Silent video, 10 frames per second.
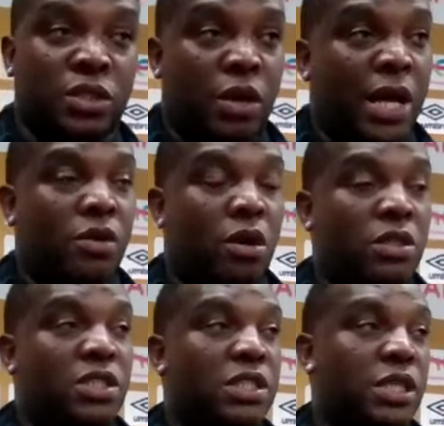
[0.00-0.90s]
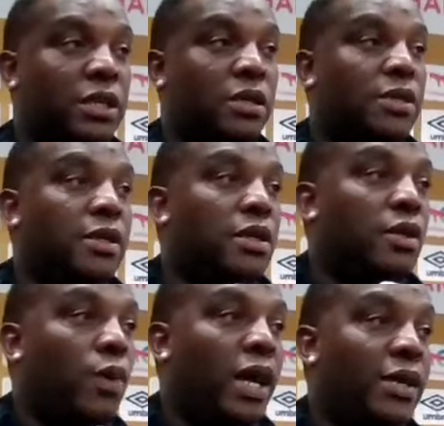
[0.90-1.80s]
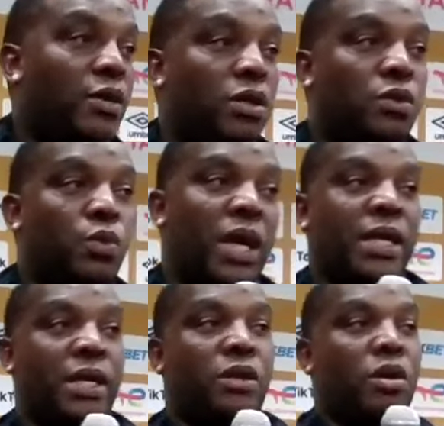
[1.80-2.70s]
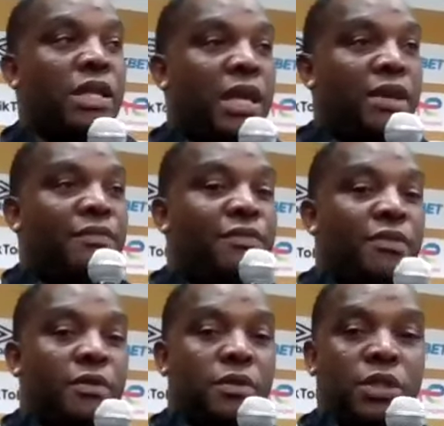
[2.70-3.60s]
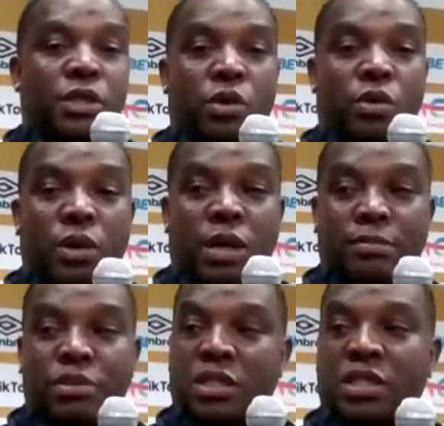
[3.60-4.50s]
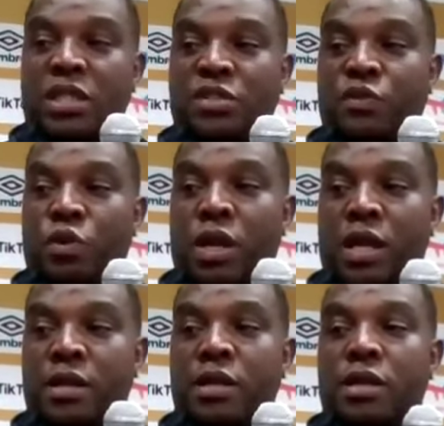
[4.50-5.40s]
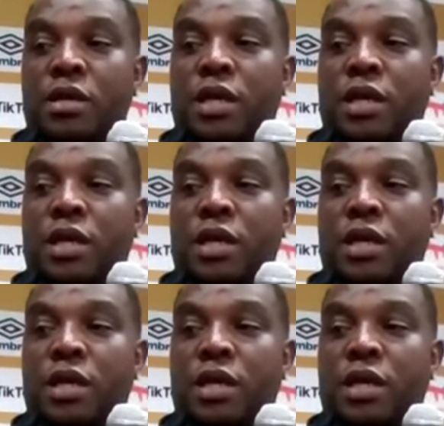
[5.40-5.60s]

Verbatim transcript: So I can't see why not why they can't have you know, I'm successful run